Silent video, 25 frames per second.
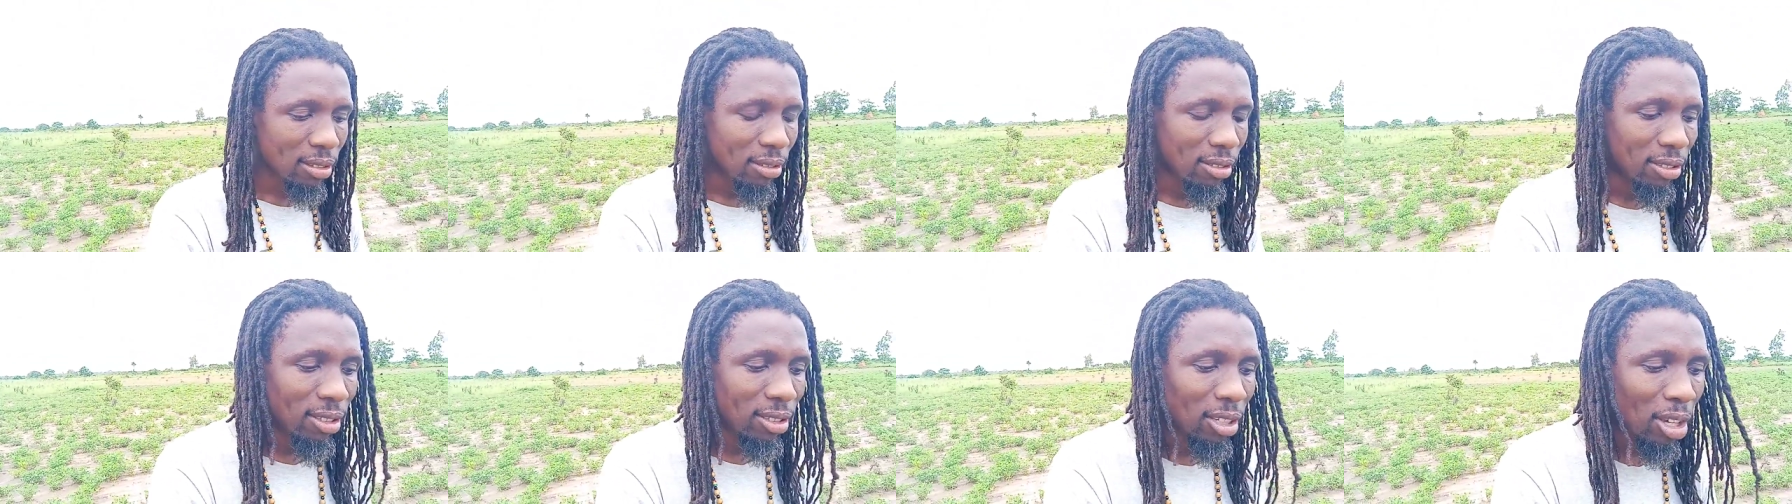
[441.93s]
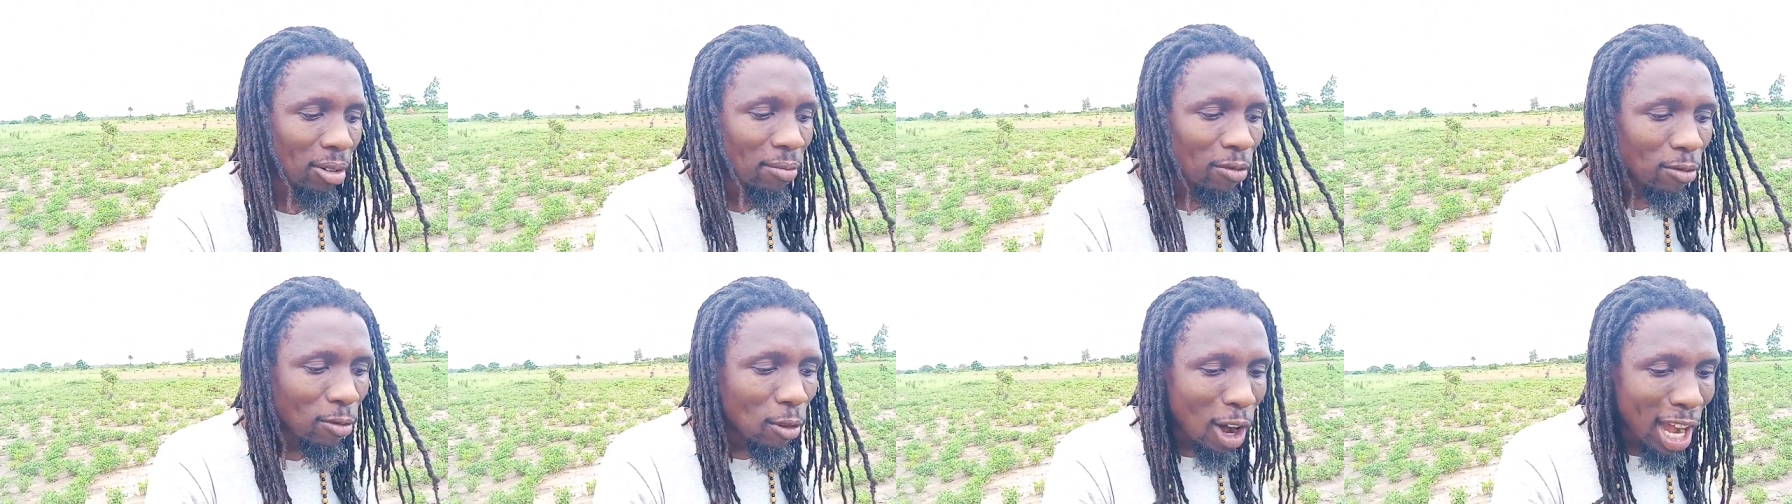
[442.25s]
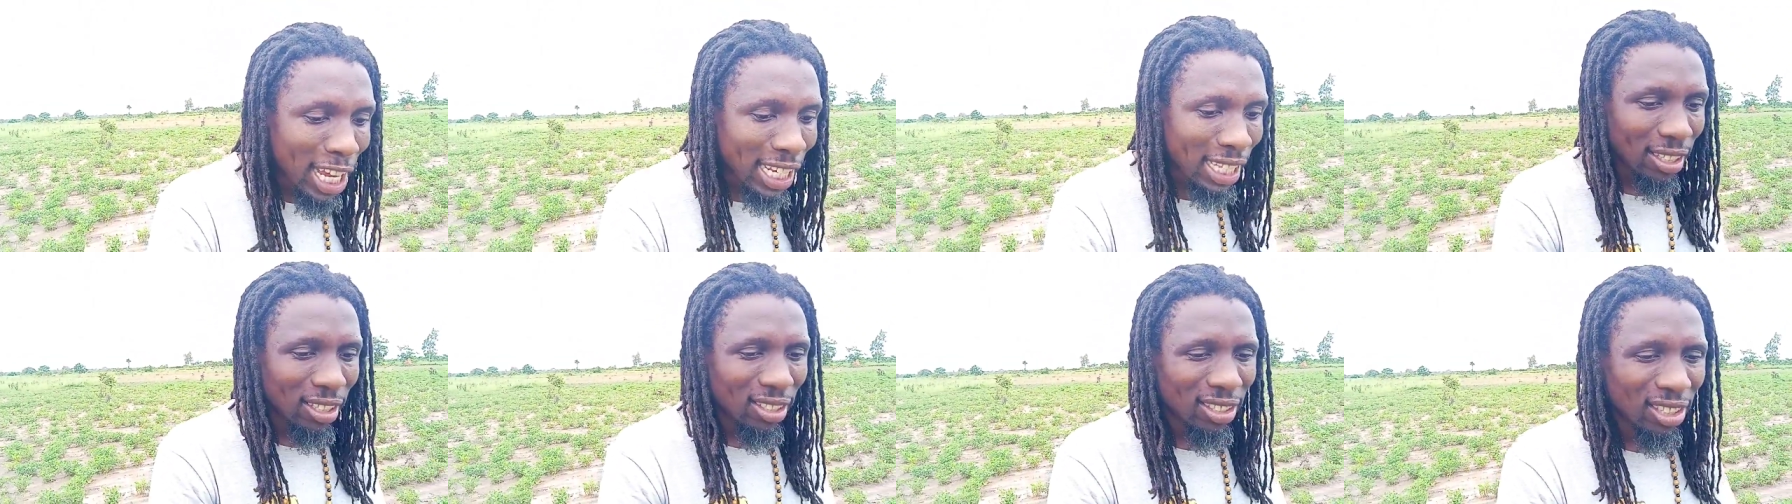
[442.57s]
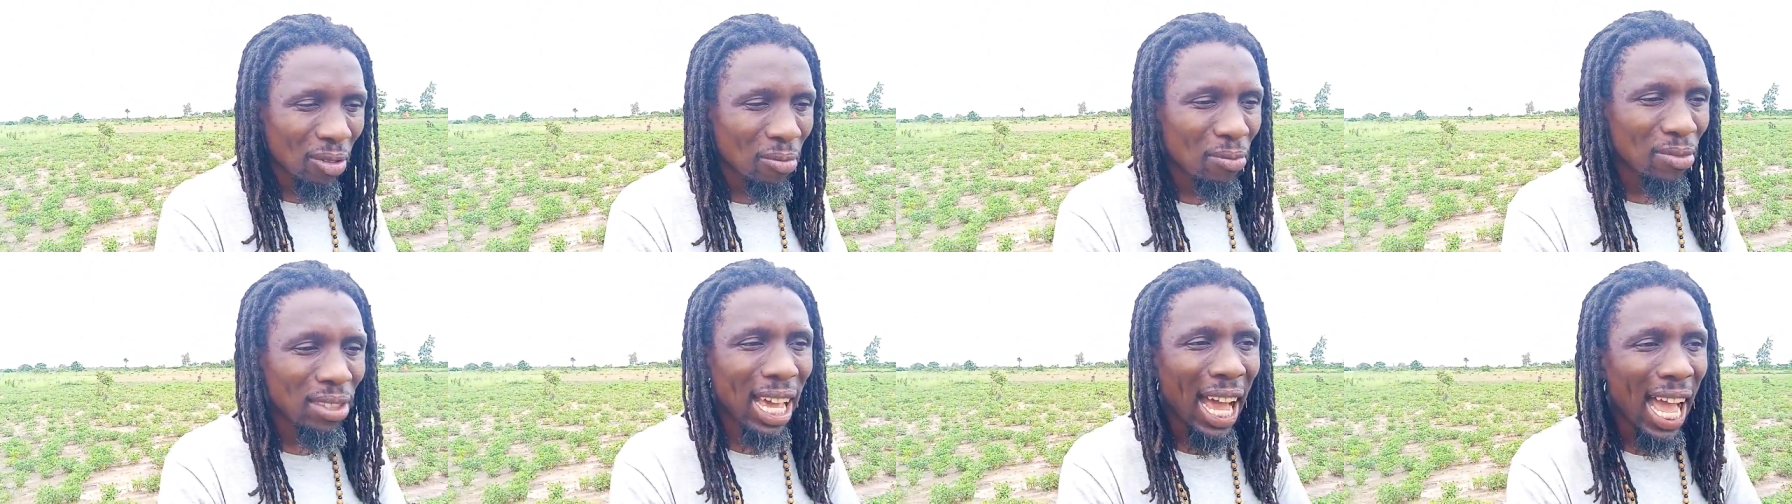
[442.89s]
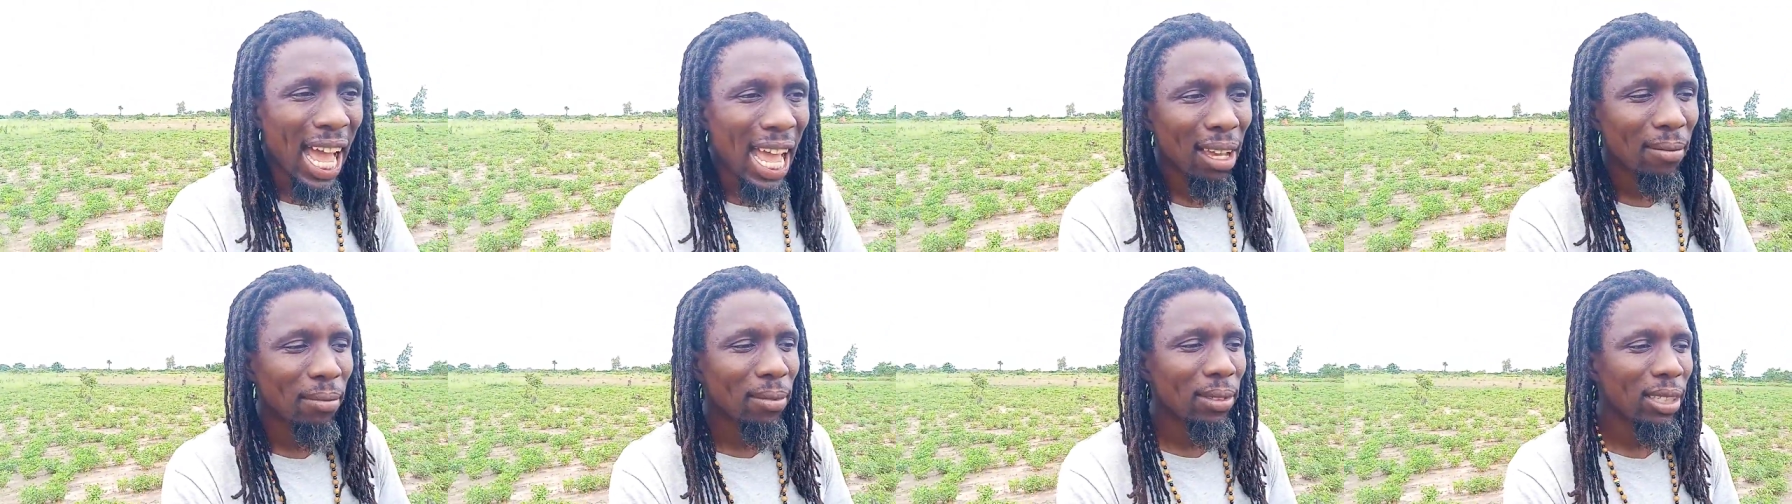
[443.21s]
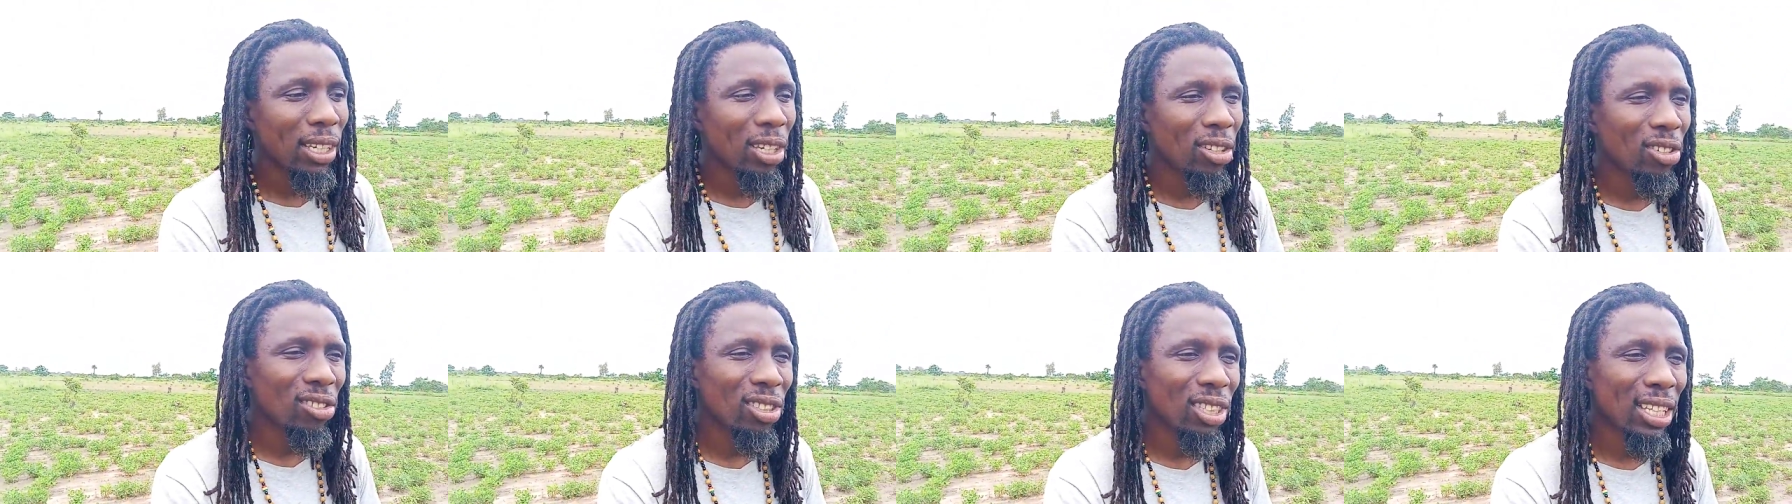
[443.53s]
sometimes,